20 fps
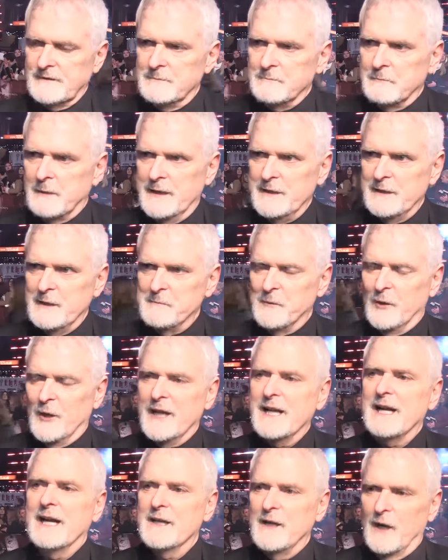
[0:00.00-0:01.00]
Monday
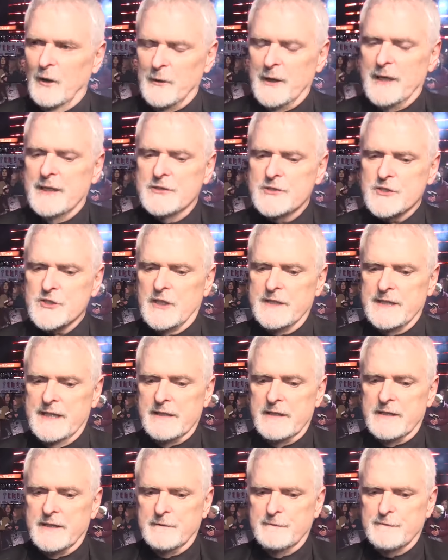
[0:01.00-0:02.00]
morning, I go in and start
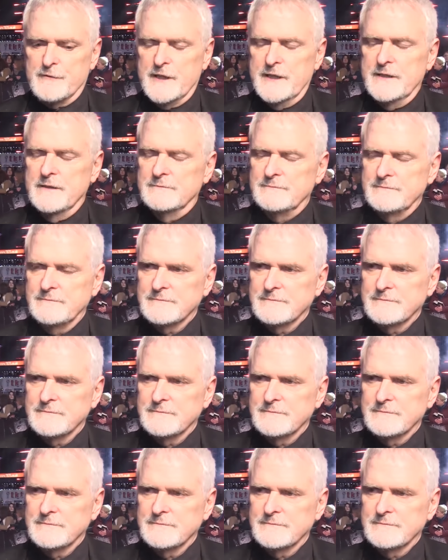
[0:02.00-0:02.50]
editing Freed.